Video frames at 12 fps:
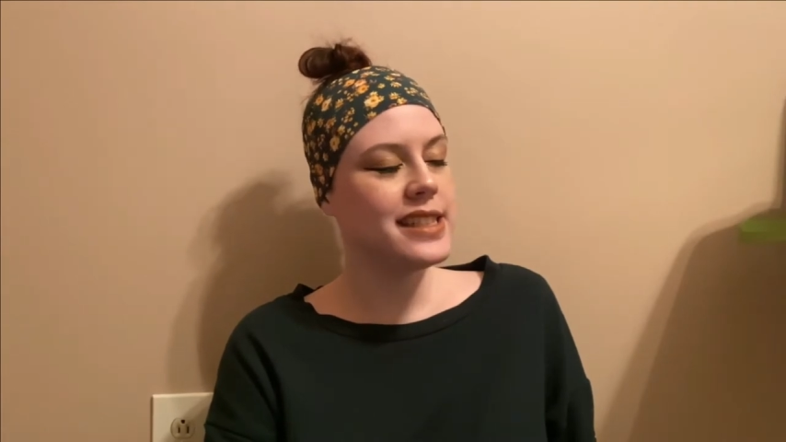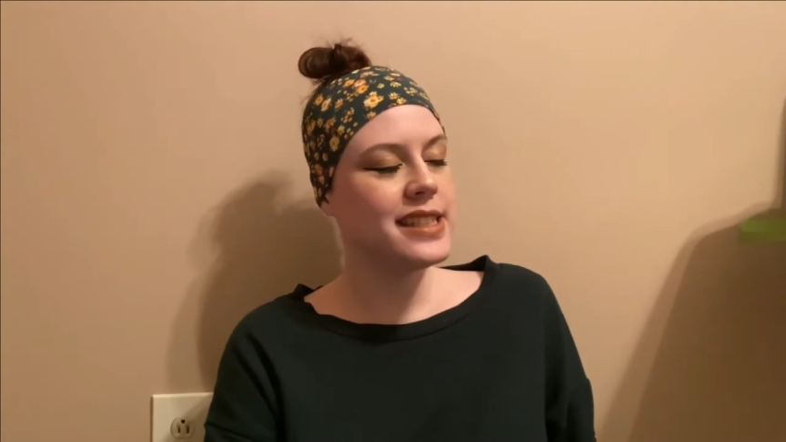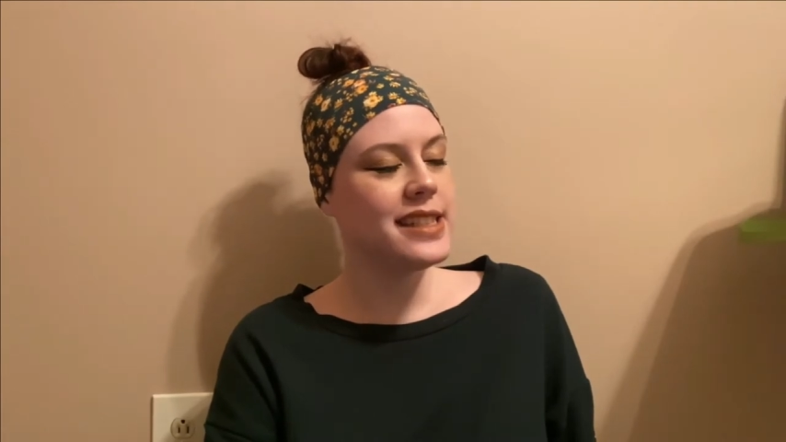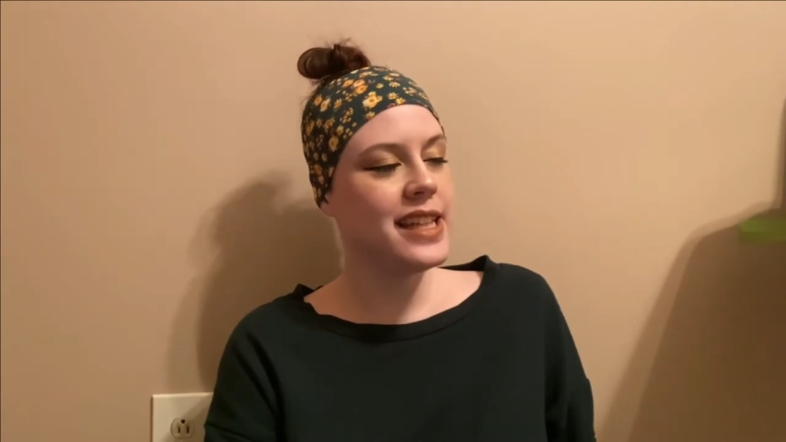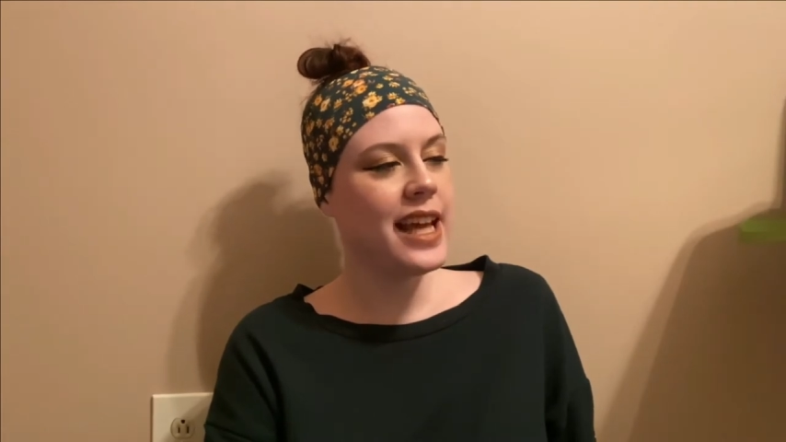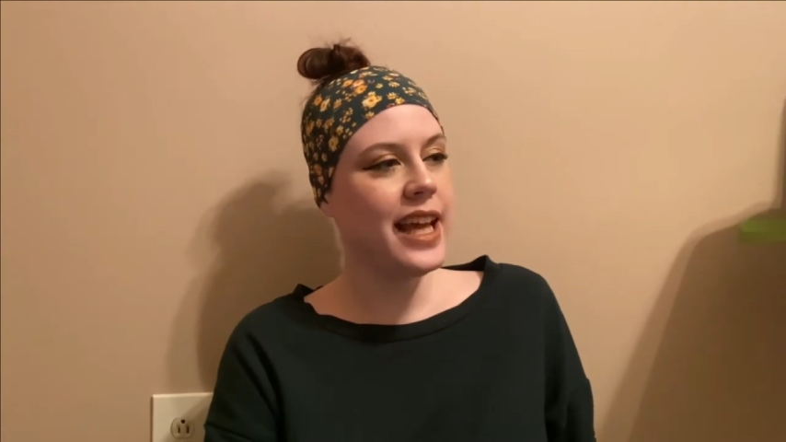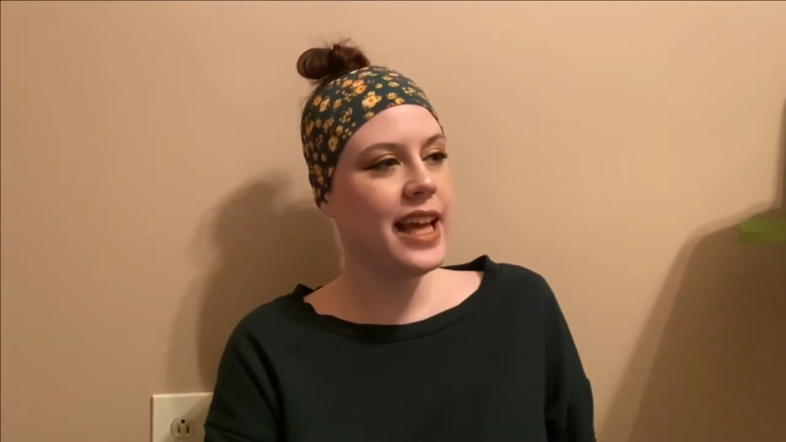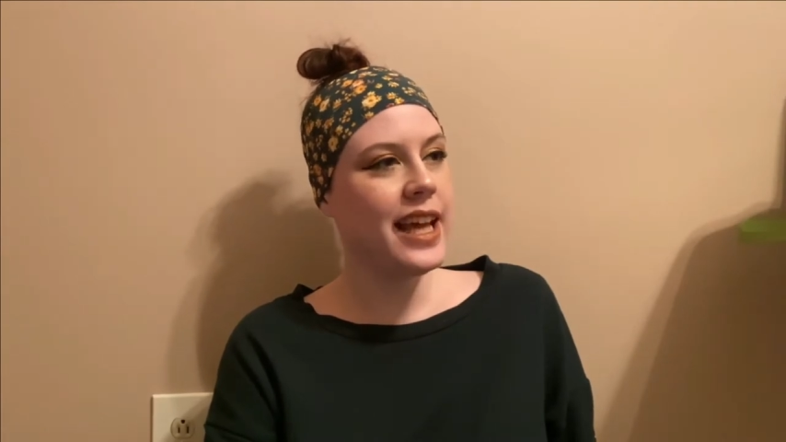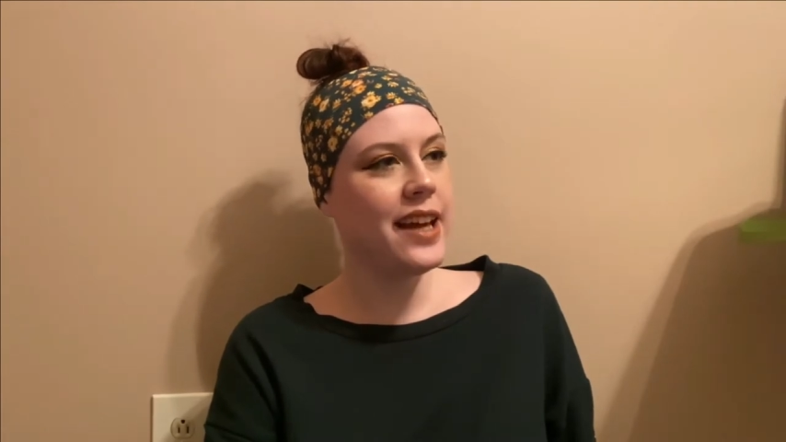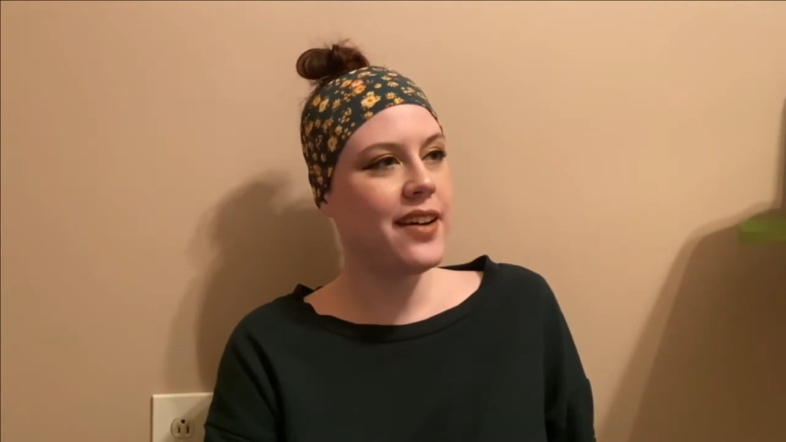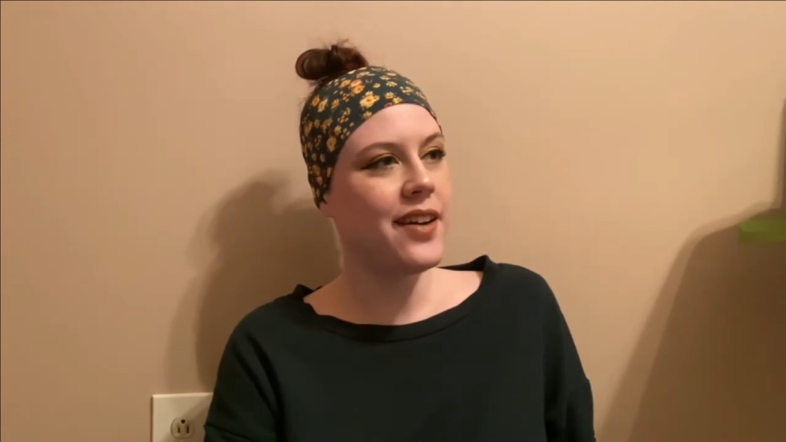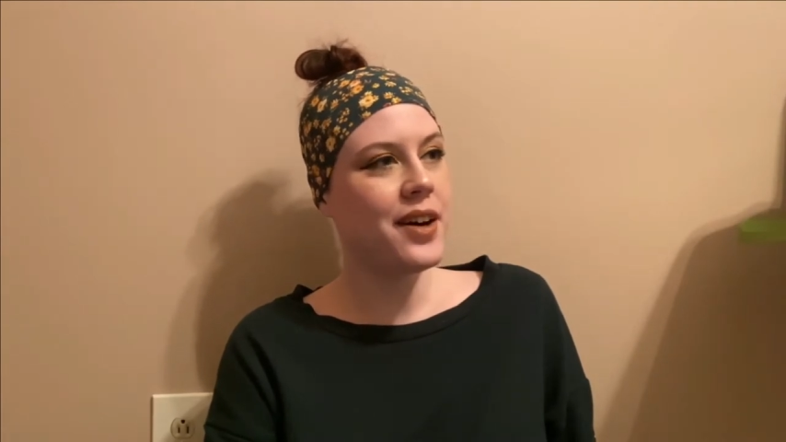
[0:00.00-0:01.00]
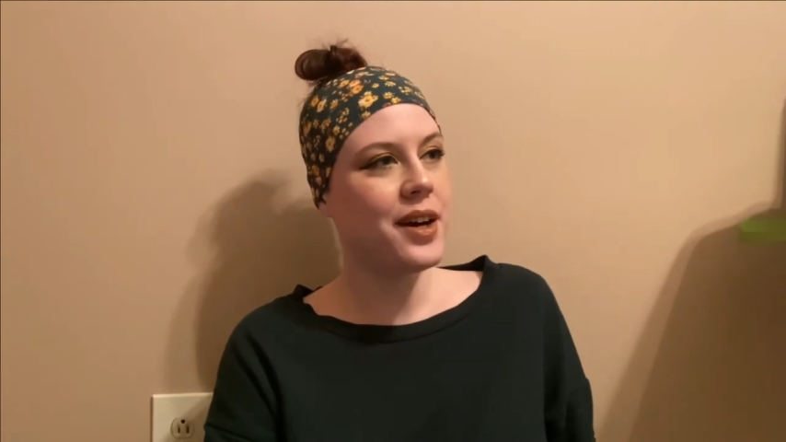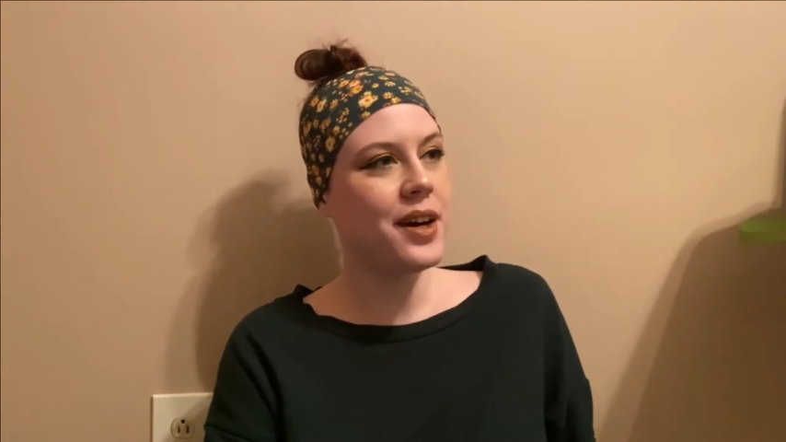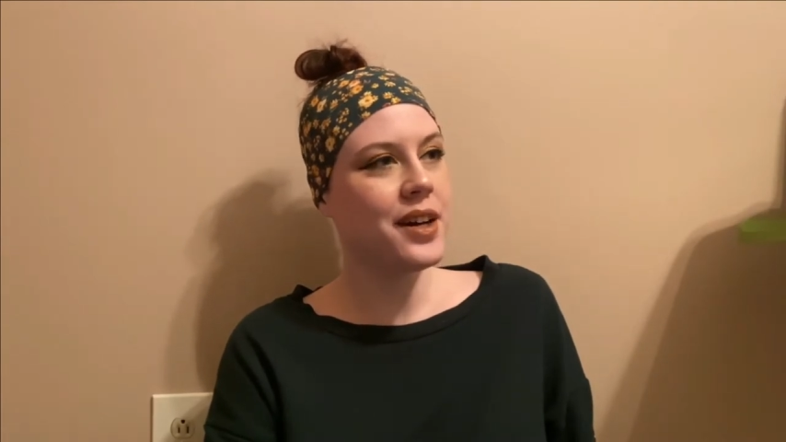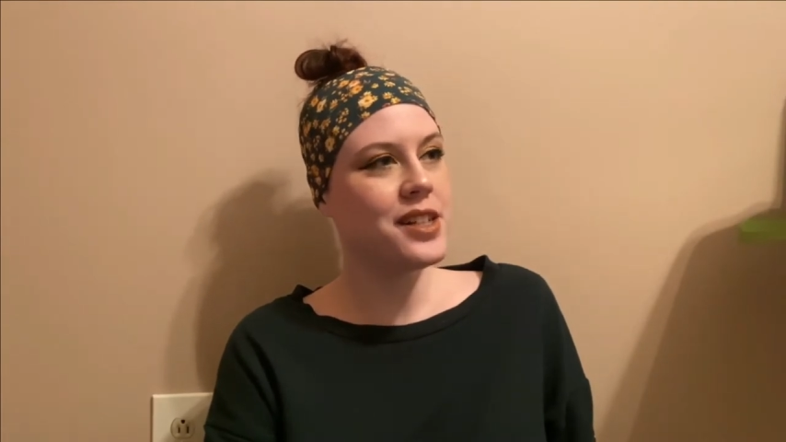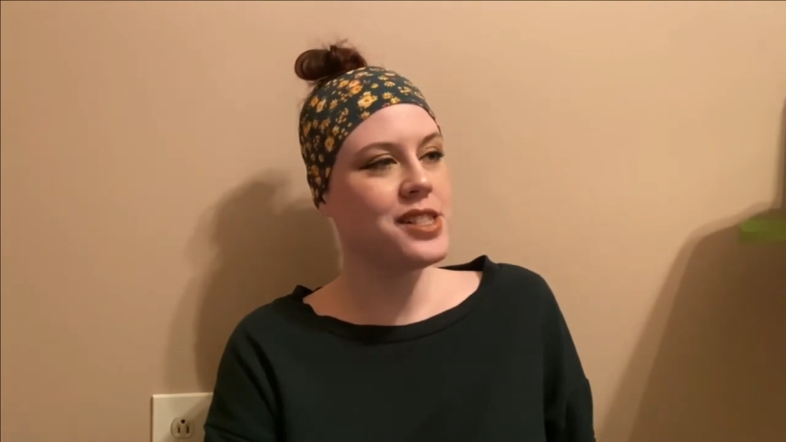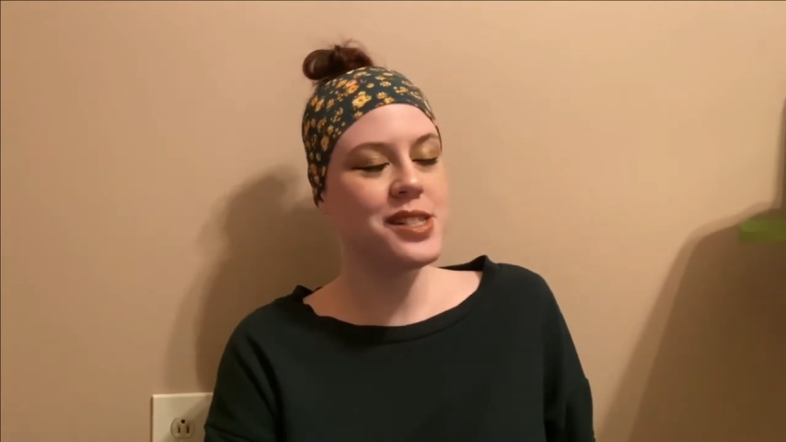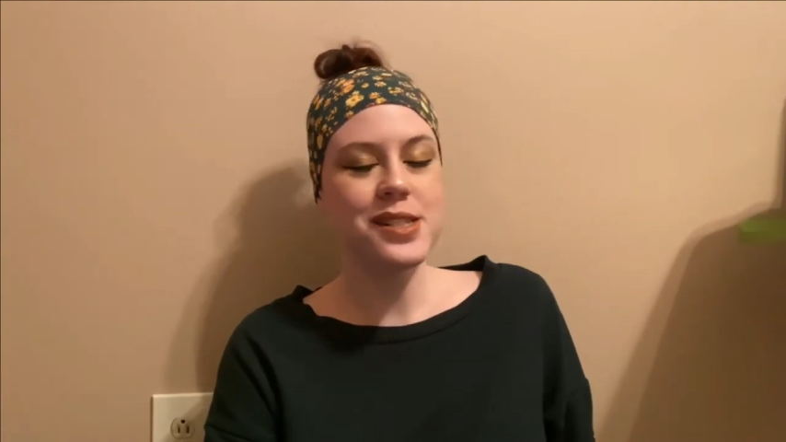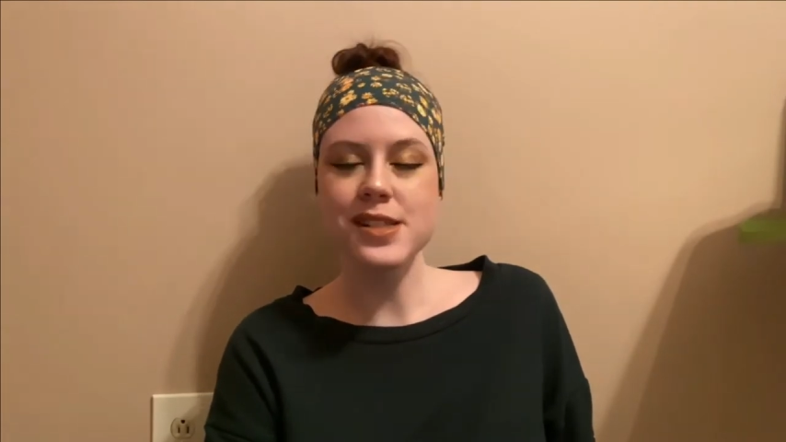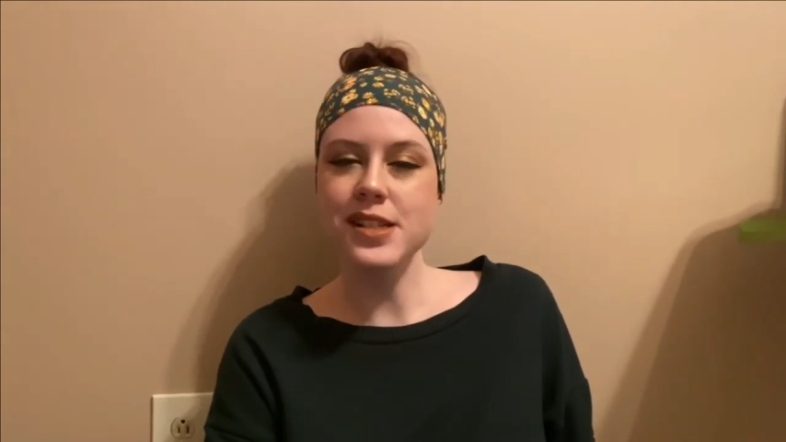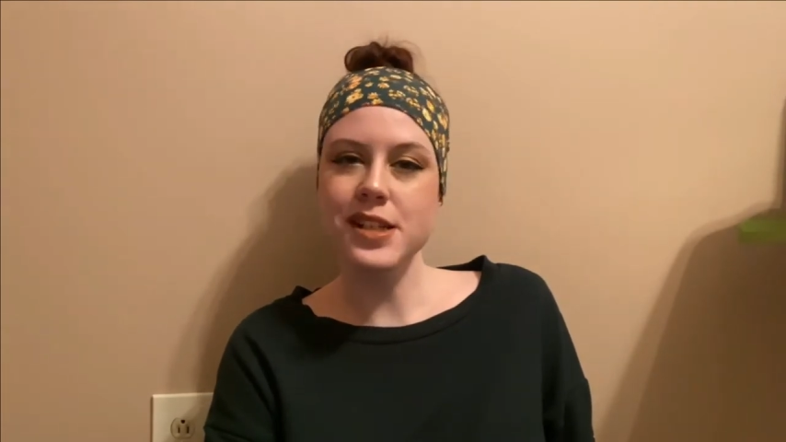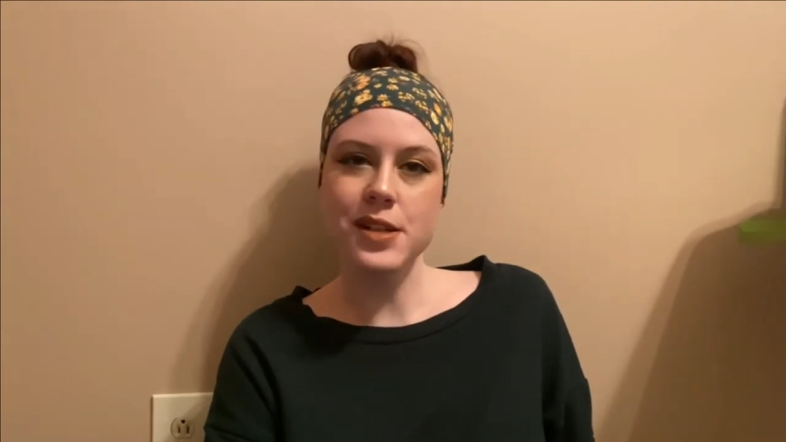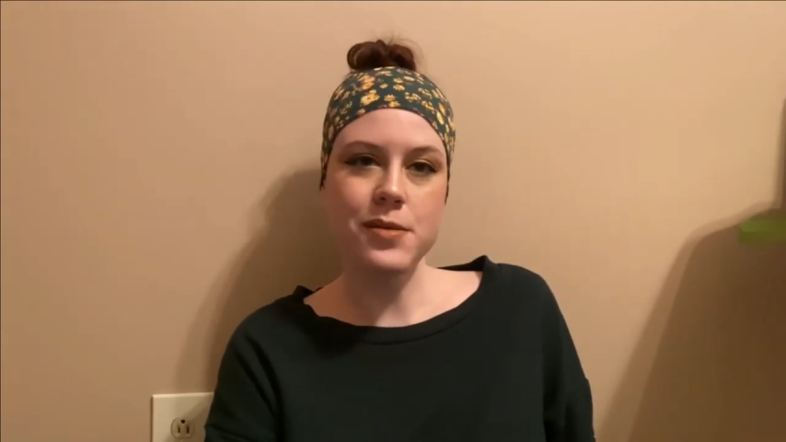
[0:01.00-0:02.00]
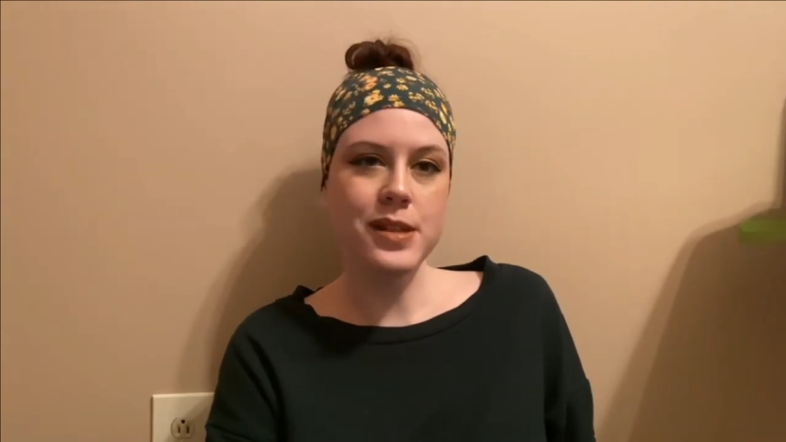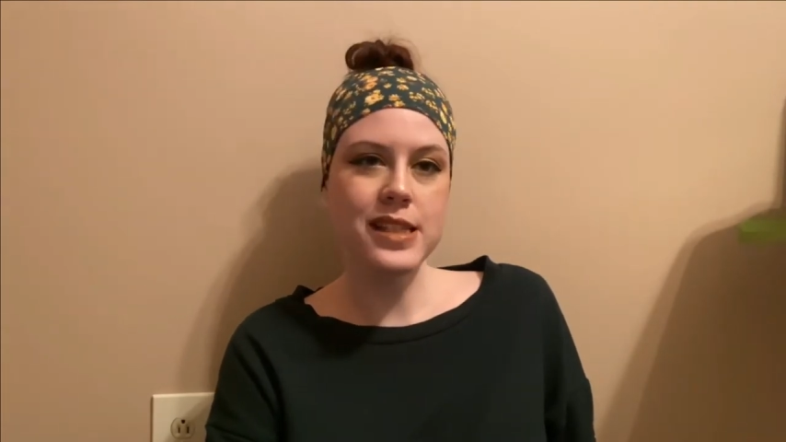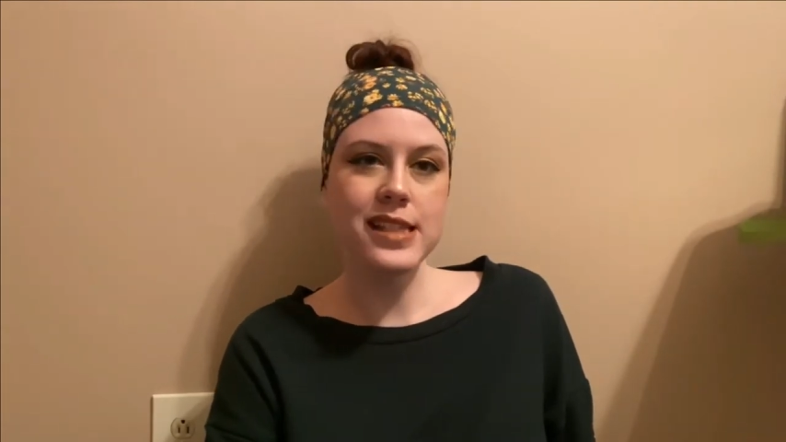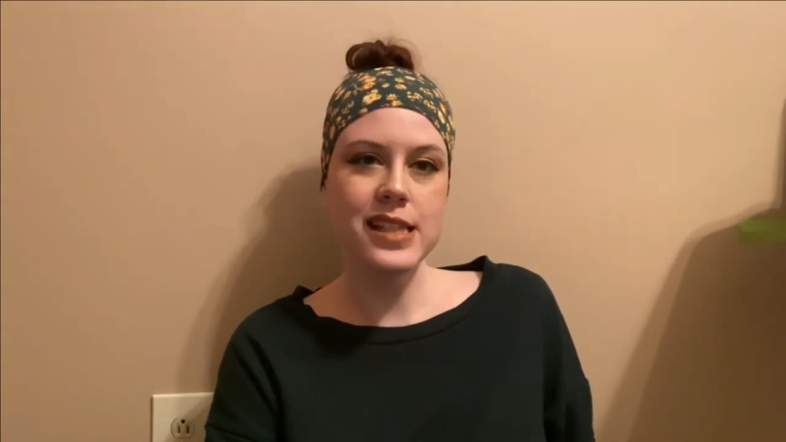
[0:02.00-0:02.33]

they are just the cutest